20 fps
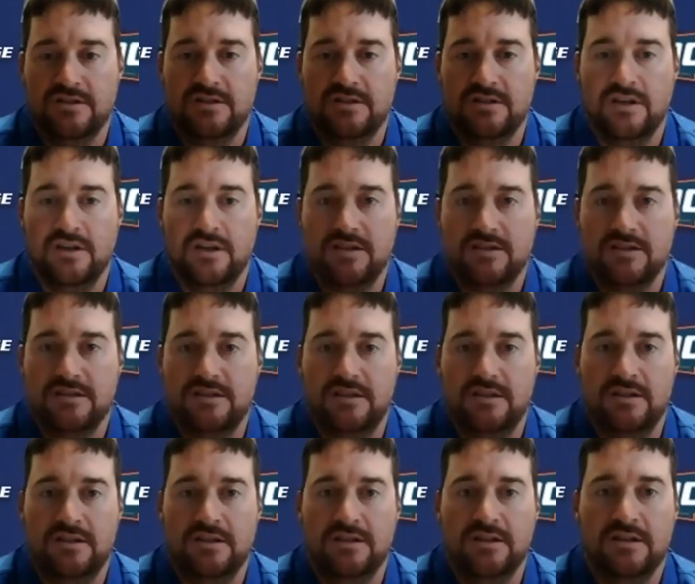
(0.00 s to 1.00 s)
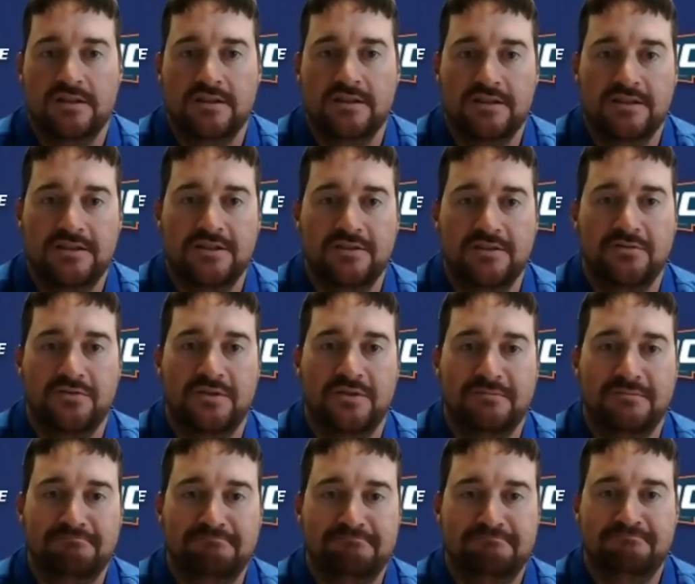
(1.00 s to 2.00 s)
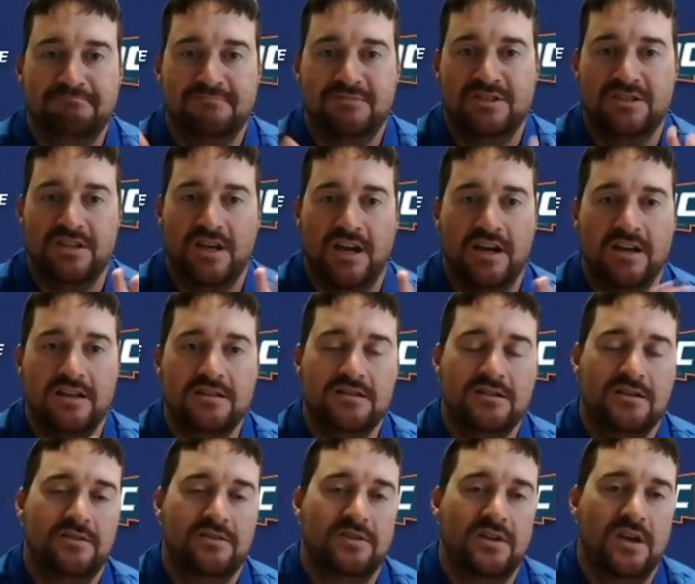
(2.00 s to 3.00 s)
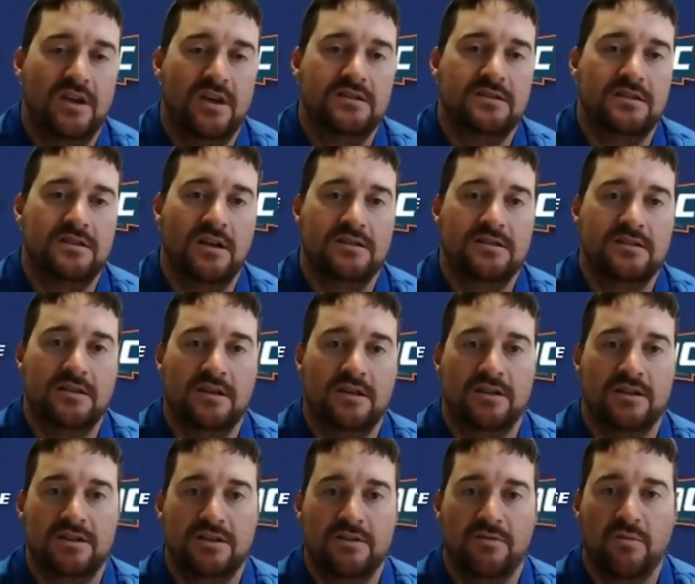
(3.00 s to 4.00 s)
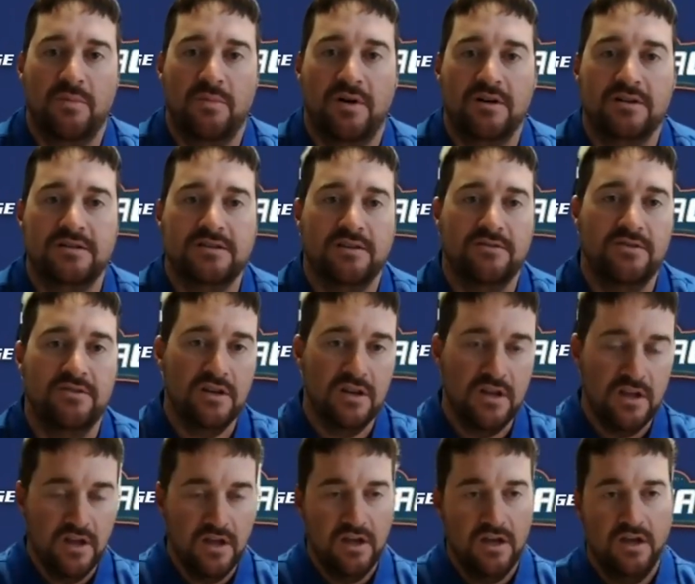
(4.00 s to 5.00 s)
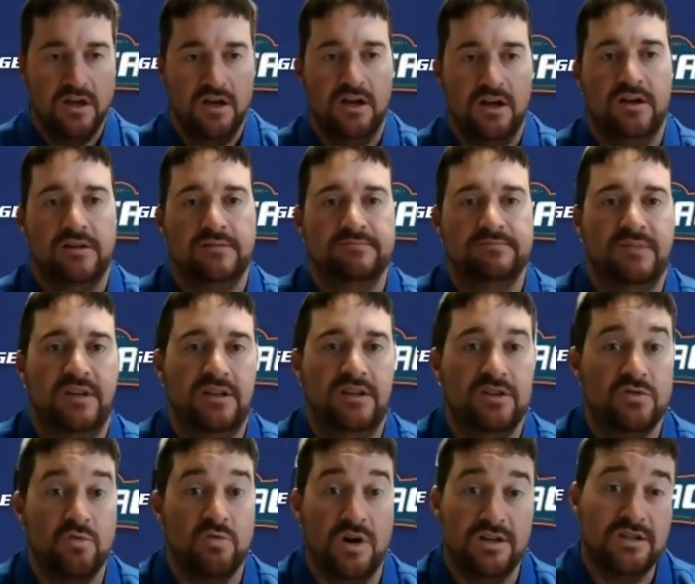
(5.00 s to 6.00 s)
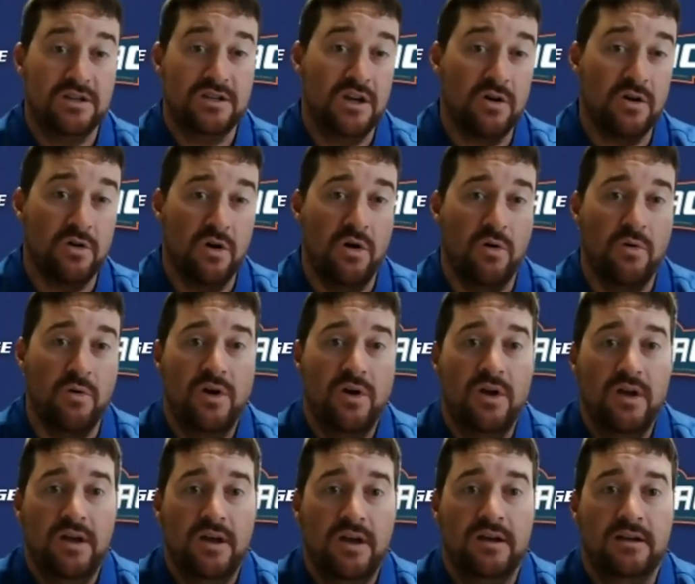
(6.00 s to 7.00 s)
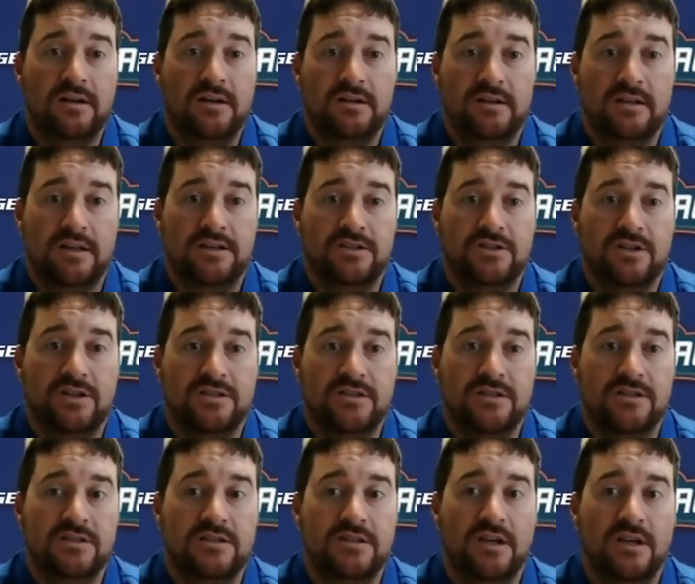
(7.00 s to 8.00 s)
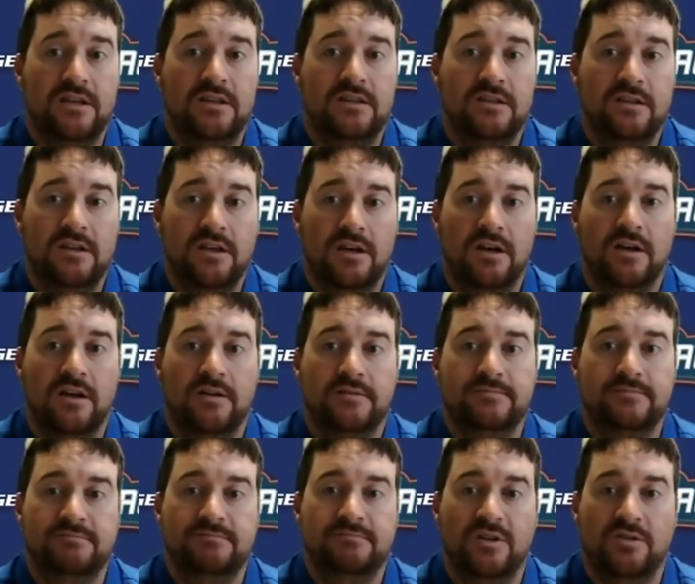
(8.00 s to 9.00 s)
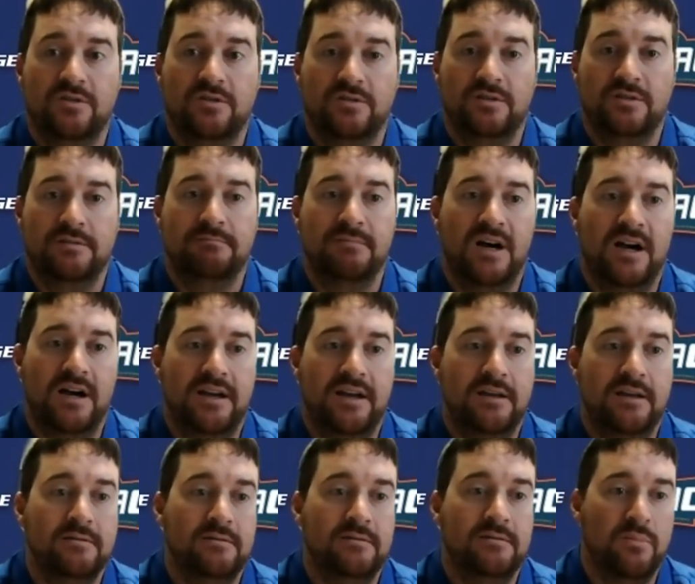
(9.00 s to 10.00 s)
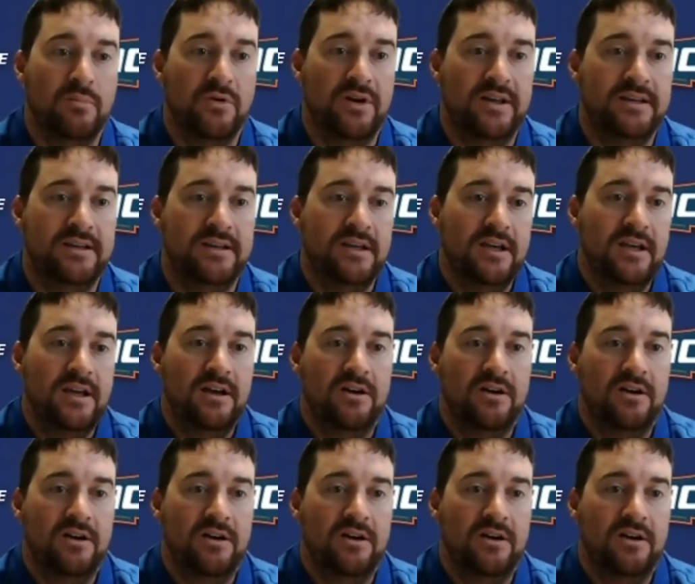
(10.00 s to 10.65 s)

just to kind of see the different sides of the KCAC and the different parts of it, and just watching it grow. Like Justin said, him, I, and Brent